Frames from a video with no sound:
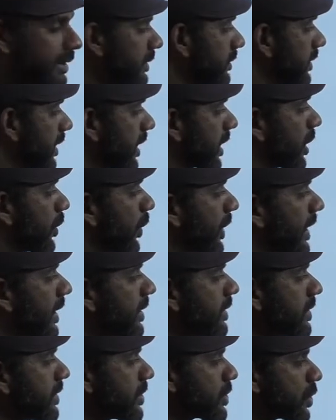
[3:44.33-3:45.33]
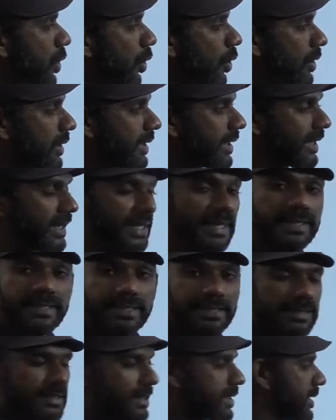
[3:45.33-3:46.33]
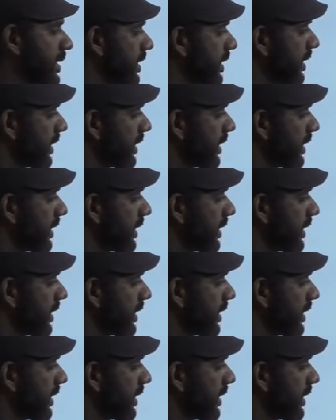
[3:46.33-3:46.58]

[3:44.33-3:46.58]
The queen told his son.